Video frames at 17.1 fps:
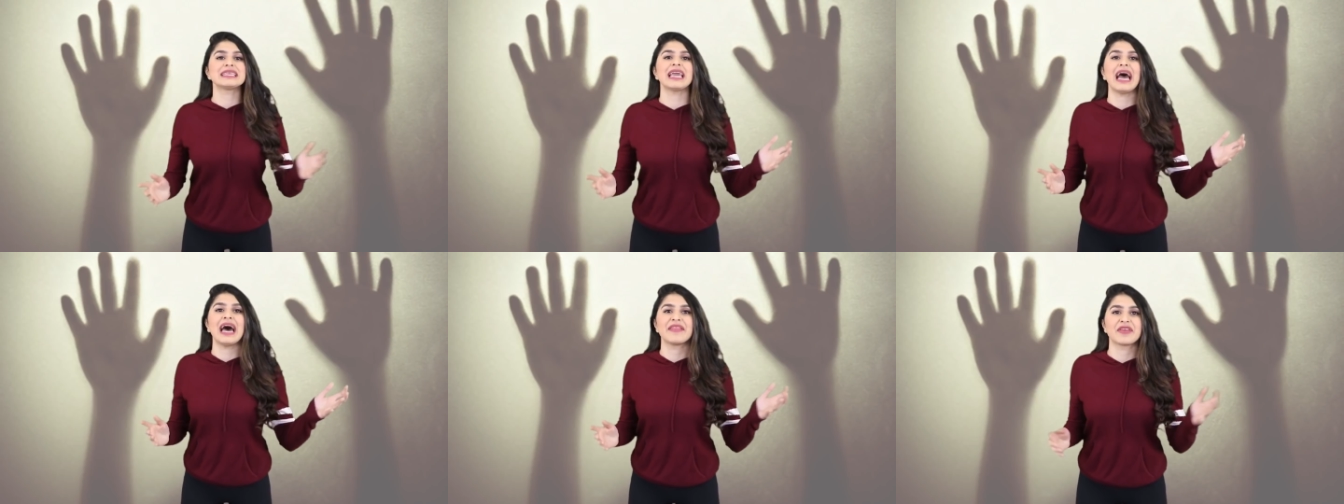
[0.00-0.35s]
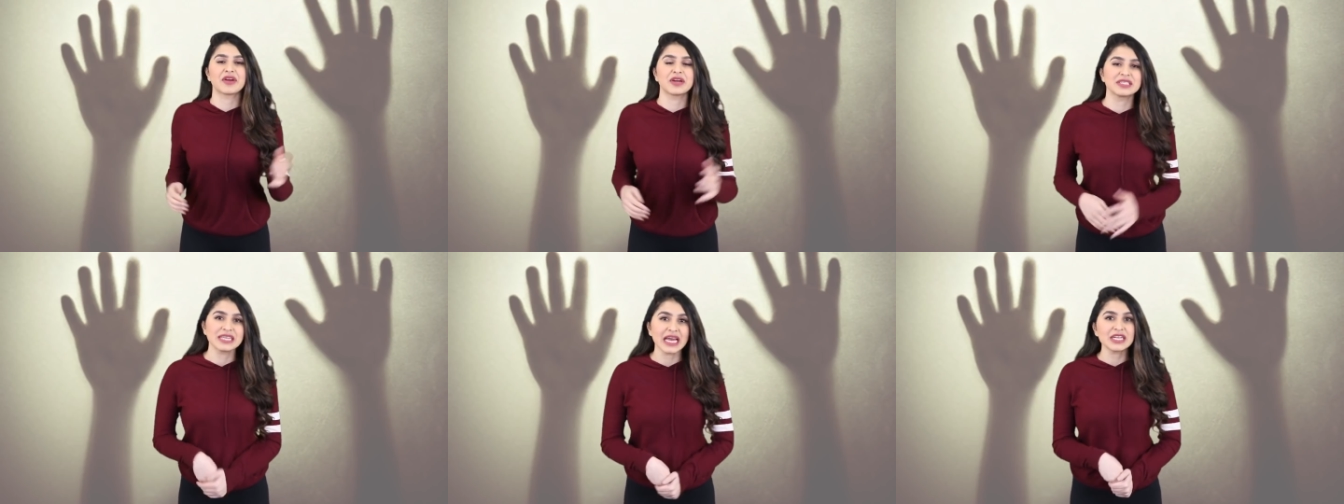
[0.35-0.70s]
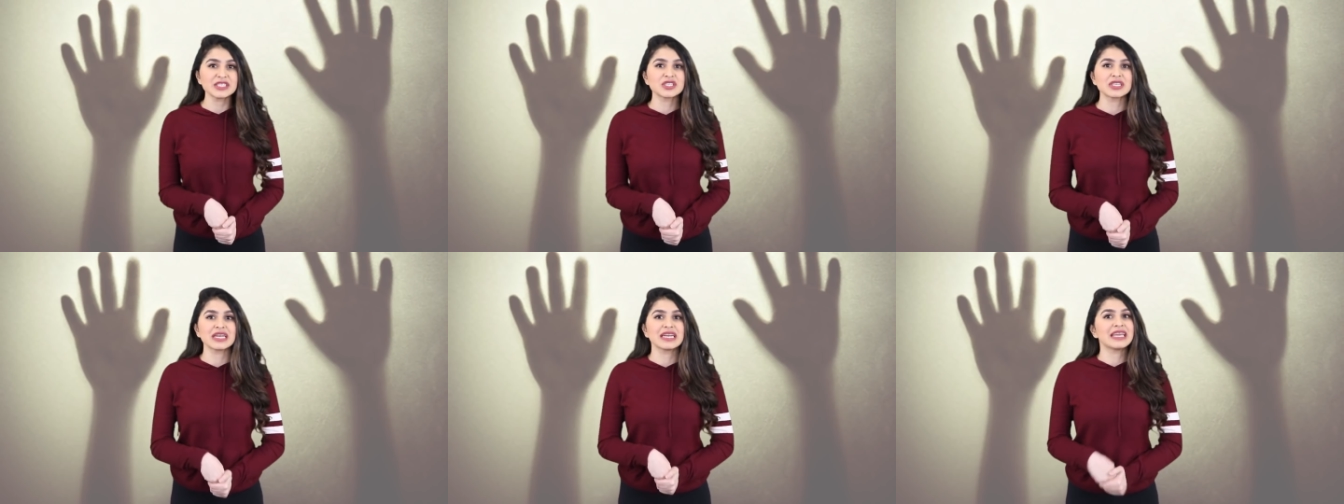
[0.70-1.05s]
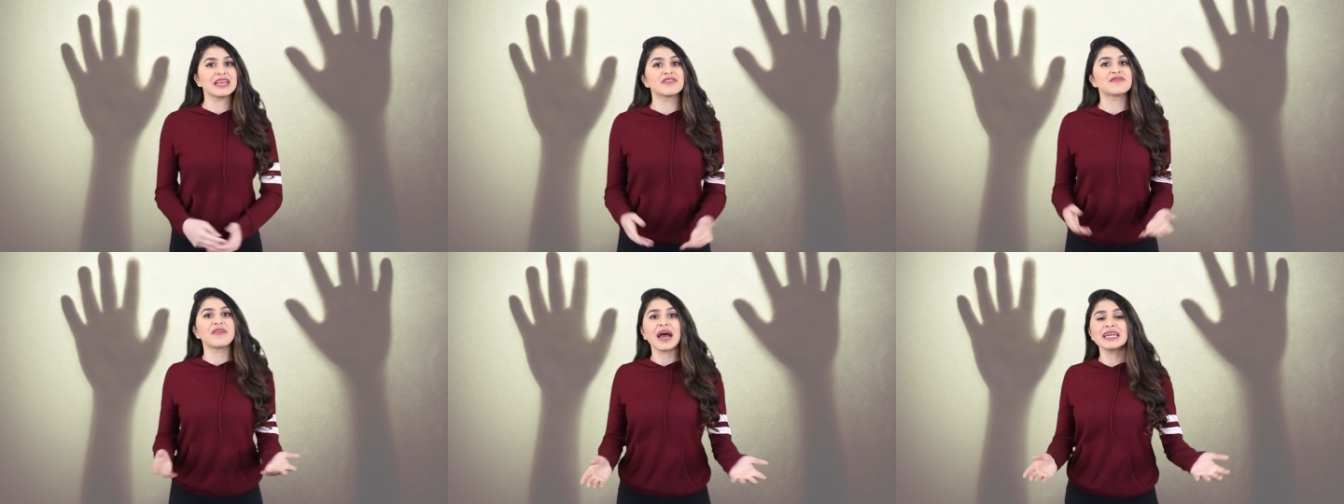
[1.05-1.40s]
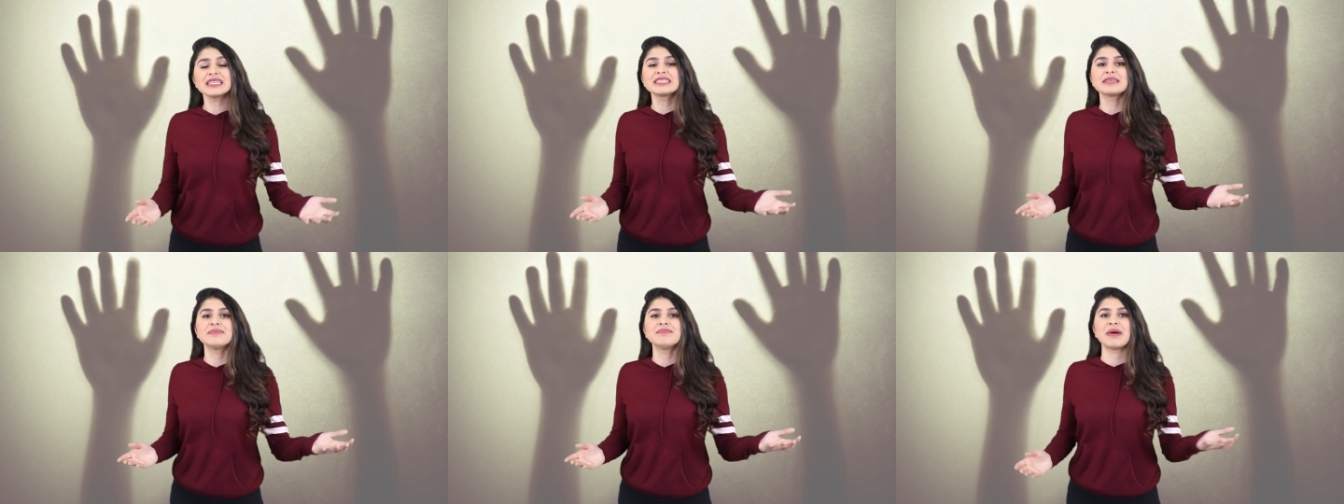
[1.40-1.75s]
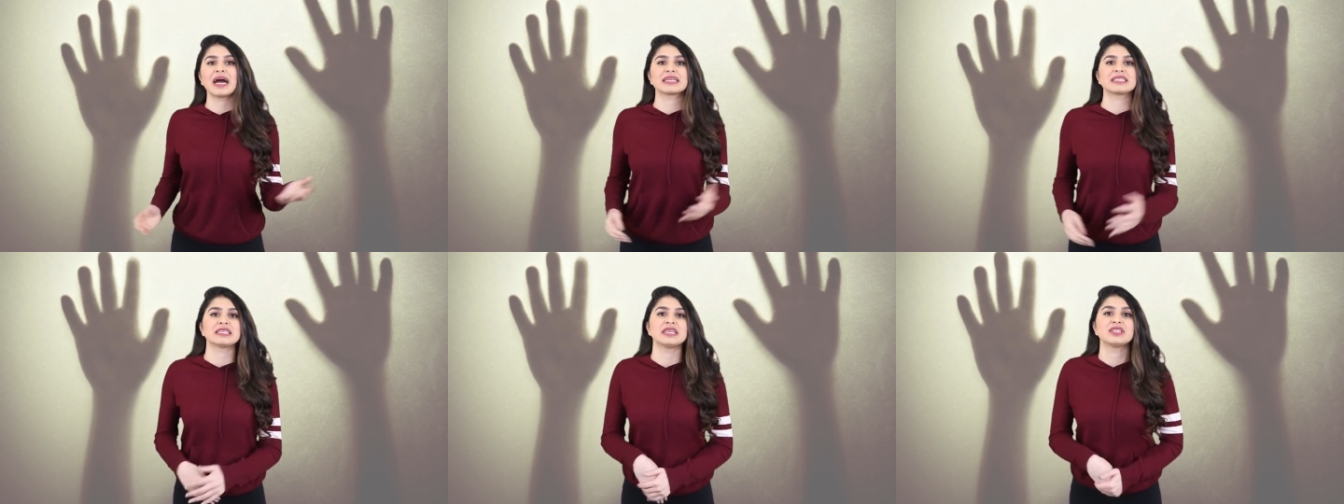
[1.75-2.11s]
he had their attention, he invited them
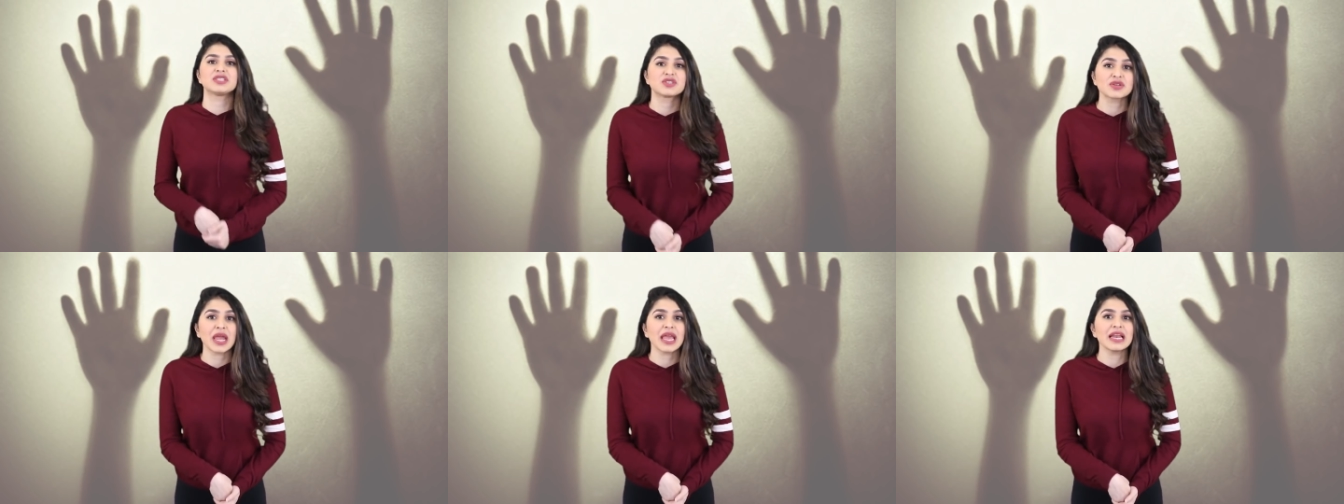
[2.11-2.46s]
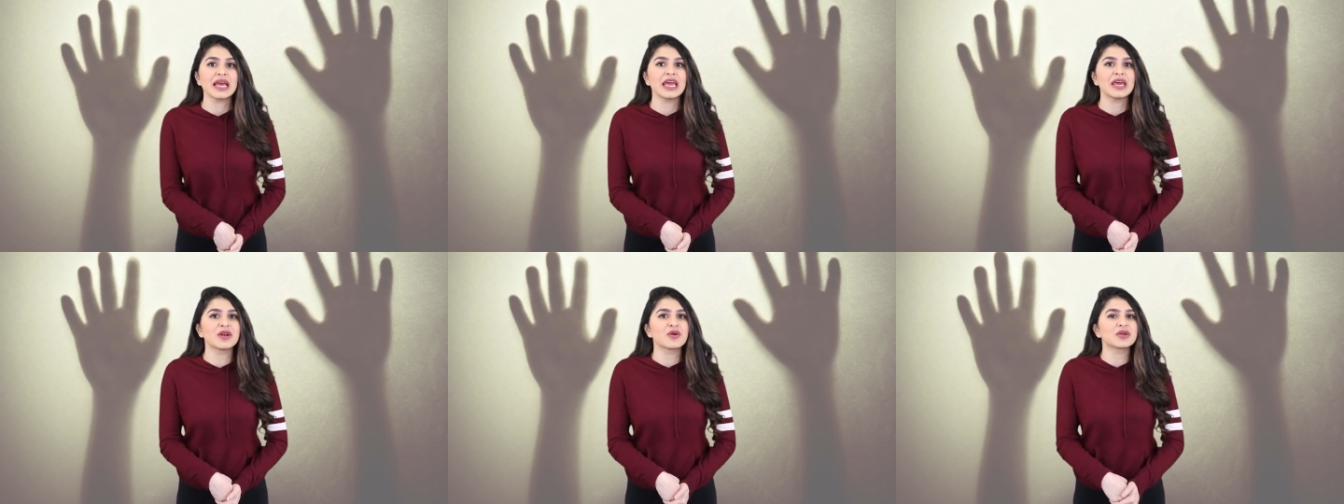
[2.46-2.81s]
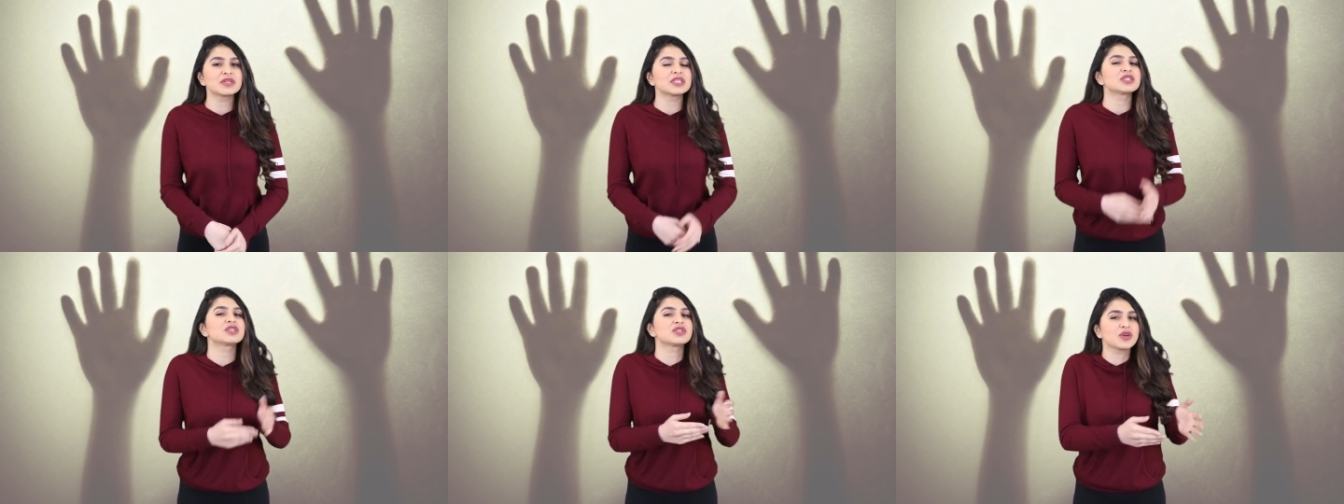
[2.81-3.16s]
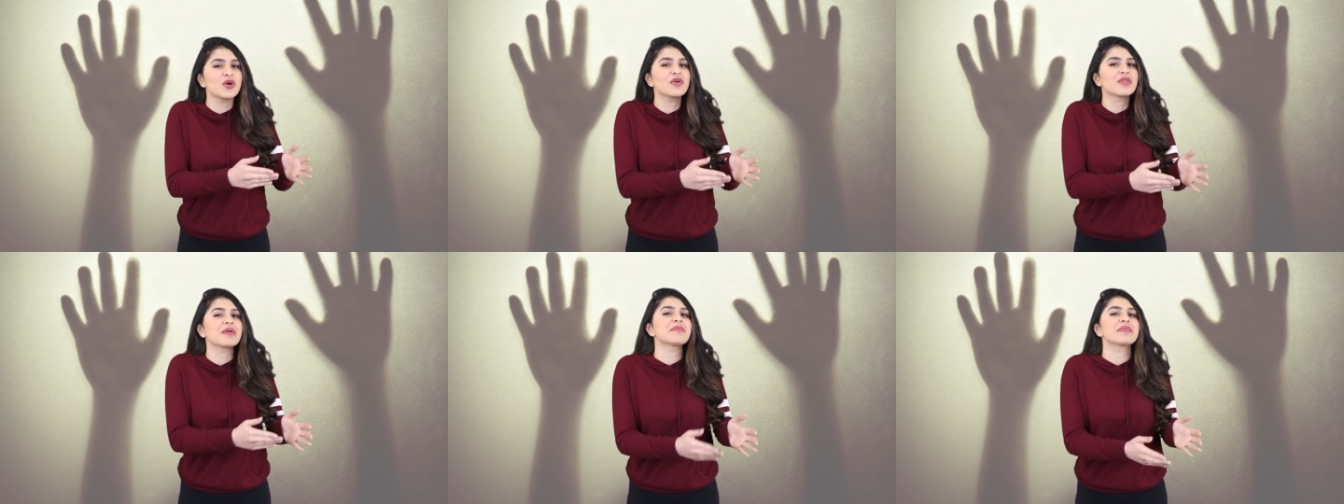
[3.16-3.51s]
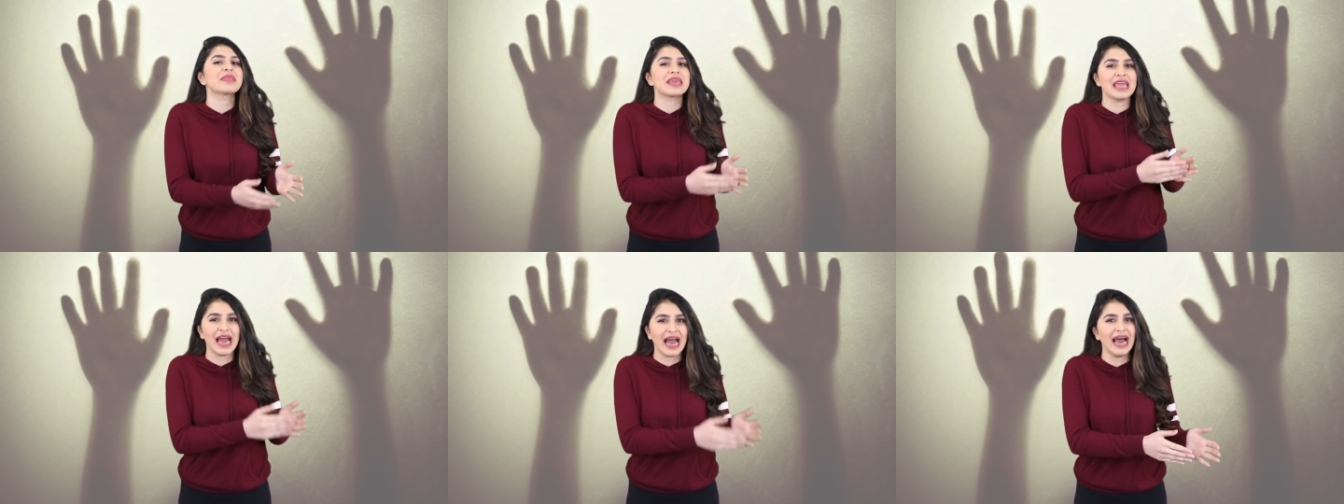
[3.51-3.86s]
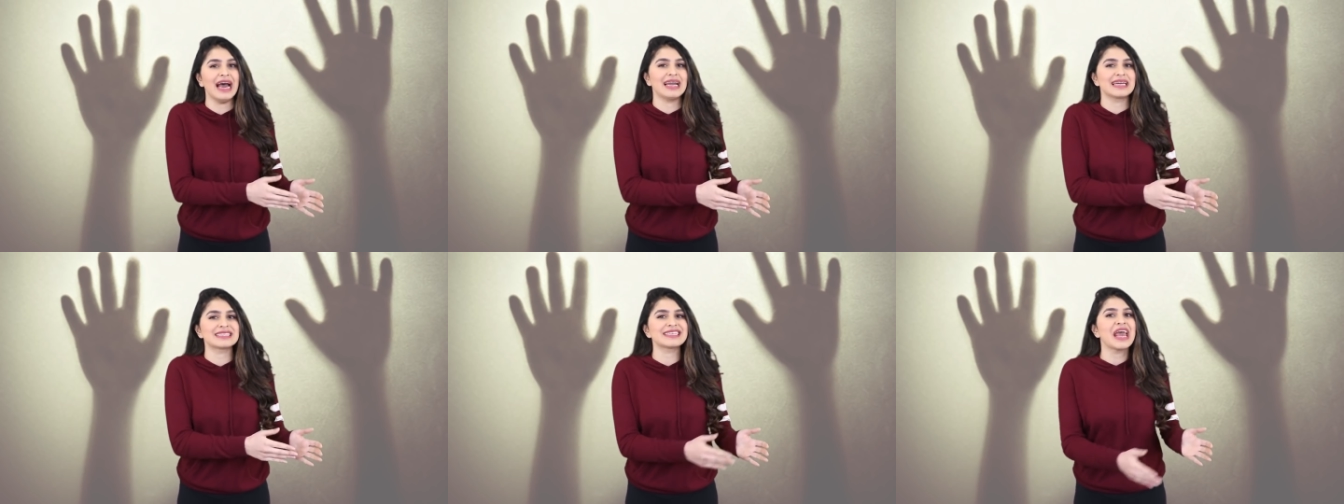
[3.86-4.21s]
back to his trailer in order to show them the
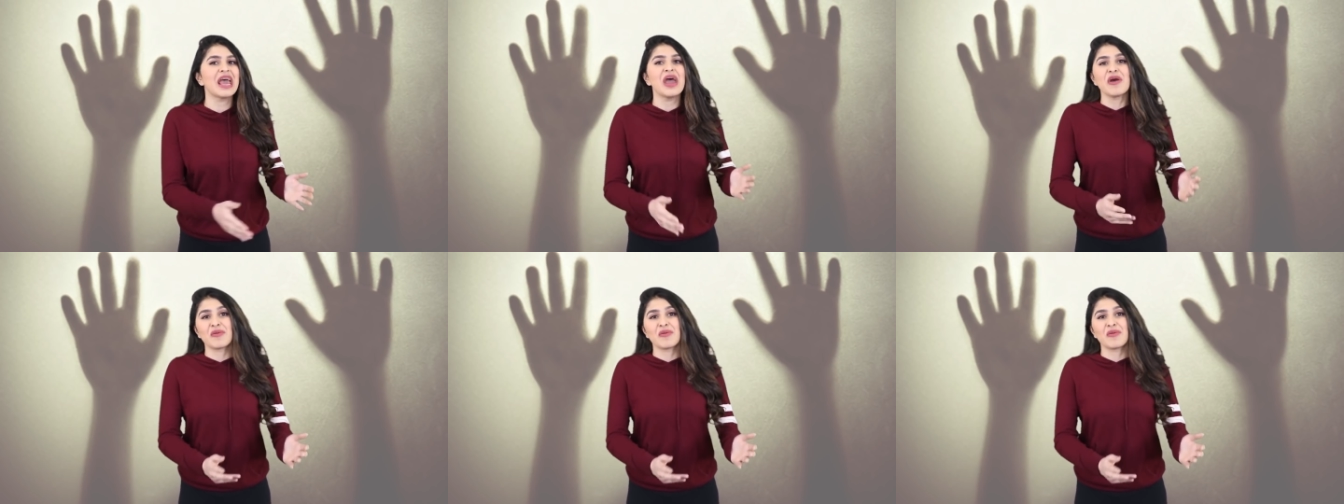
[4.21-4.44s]
act.